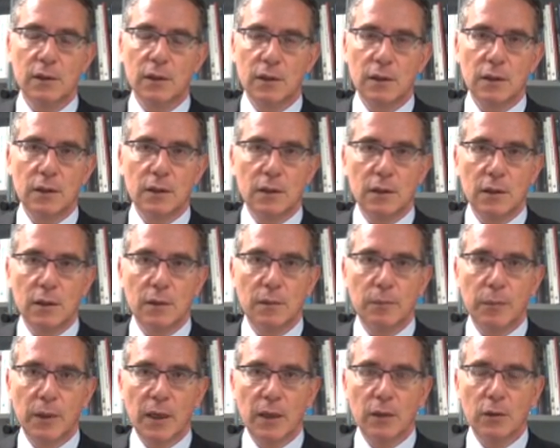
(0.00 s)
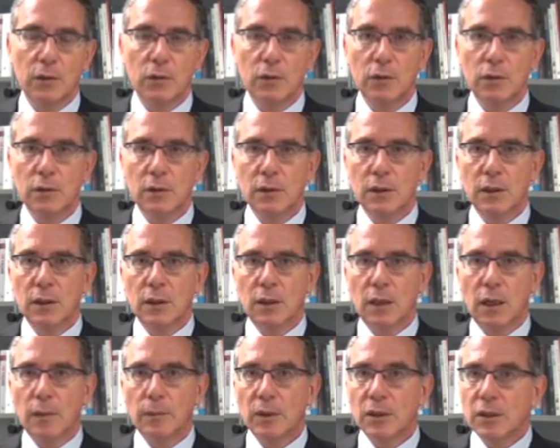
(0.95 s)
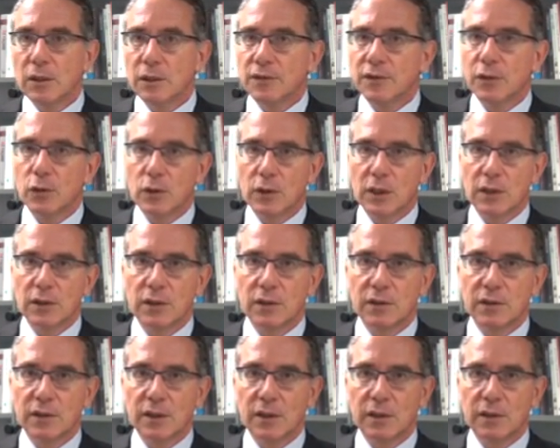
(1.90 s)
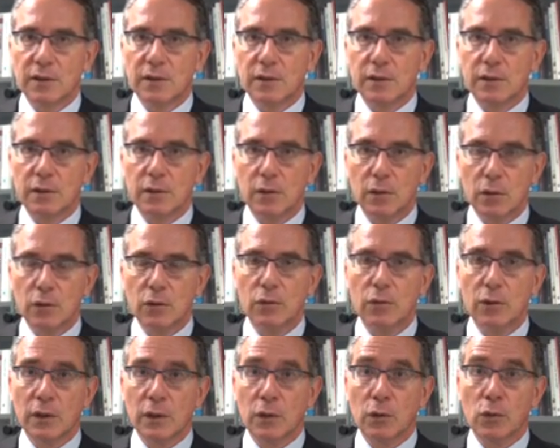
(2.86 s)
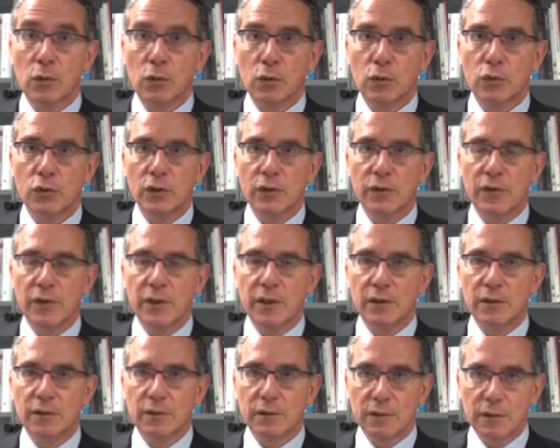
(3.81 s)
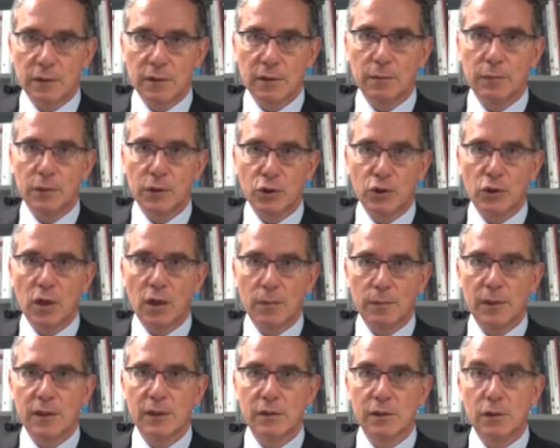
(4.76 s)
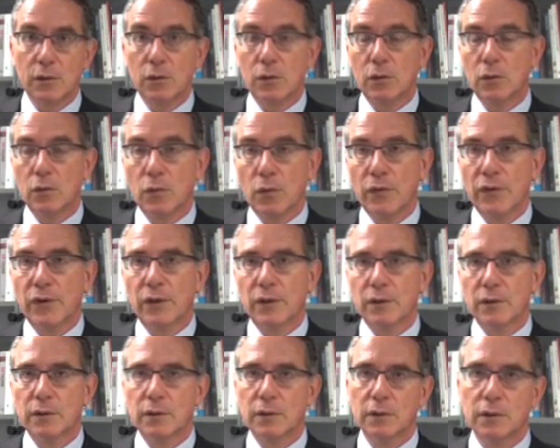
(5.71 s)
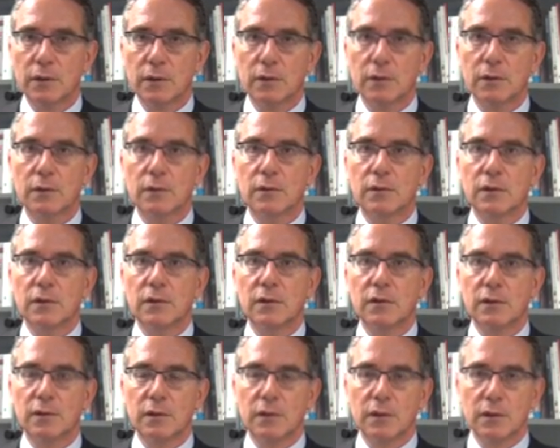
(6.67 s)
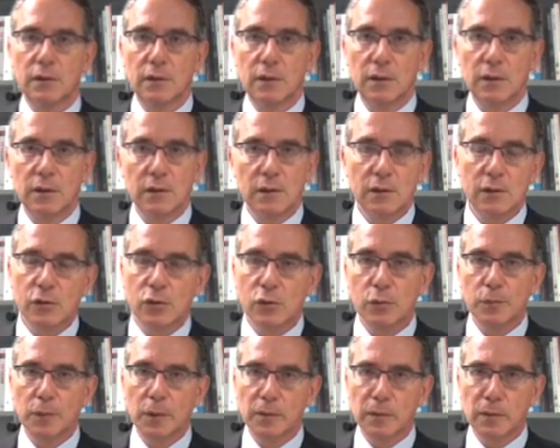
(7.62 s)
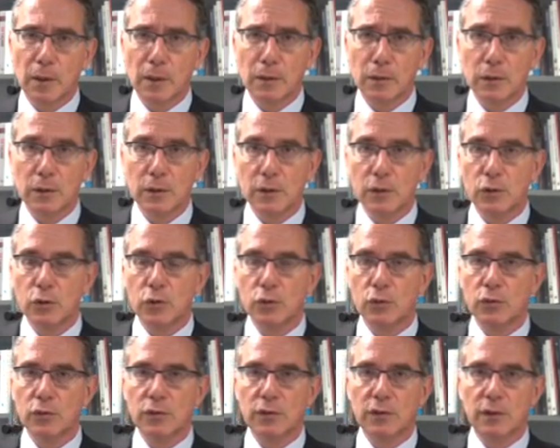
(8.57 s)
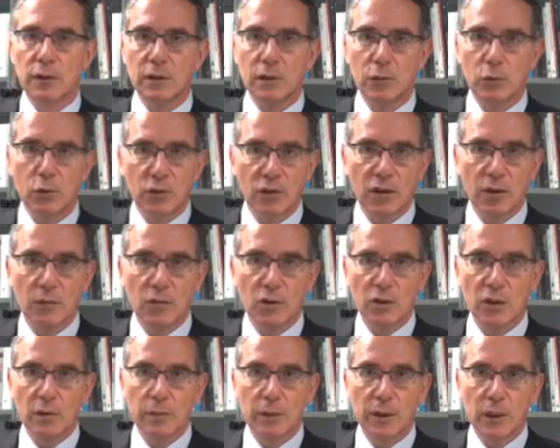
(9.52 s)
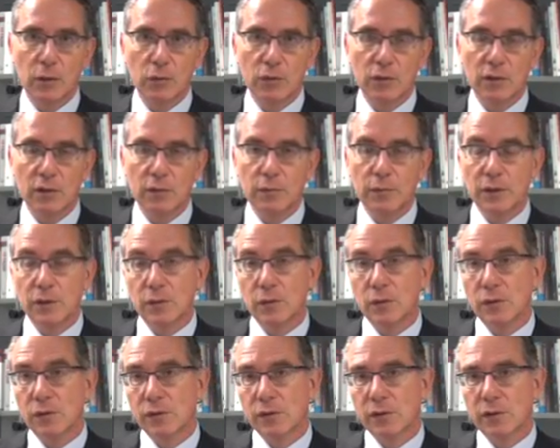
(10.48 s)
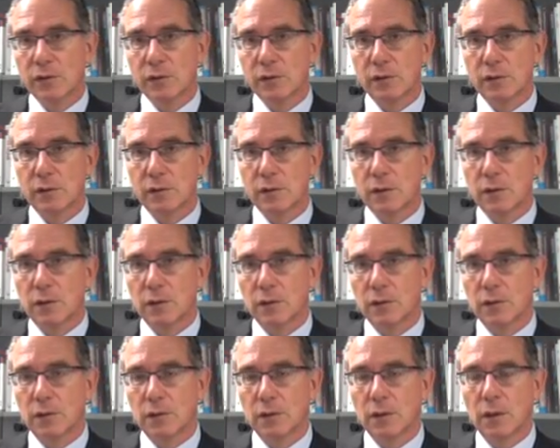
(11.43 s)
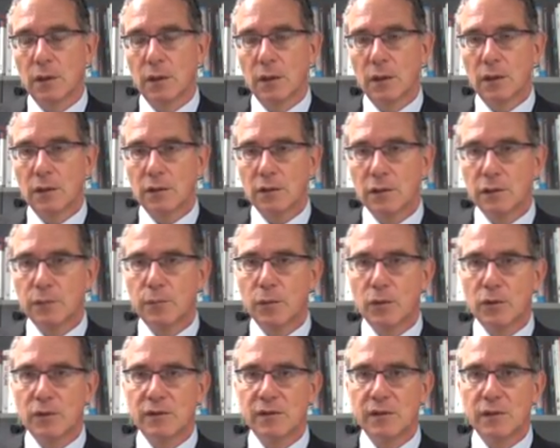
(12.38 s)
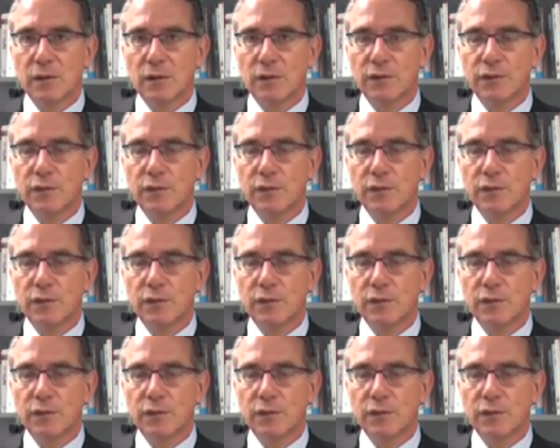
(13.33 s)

embargo. I mean, if the United States got to the conclusion that Bashar must go, then this is a leading superpower. It should do something about it, because this policy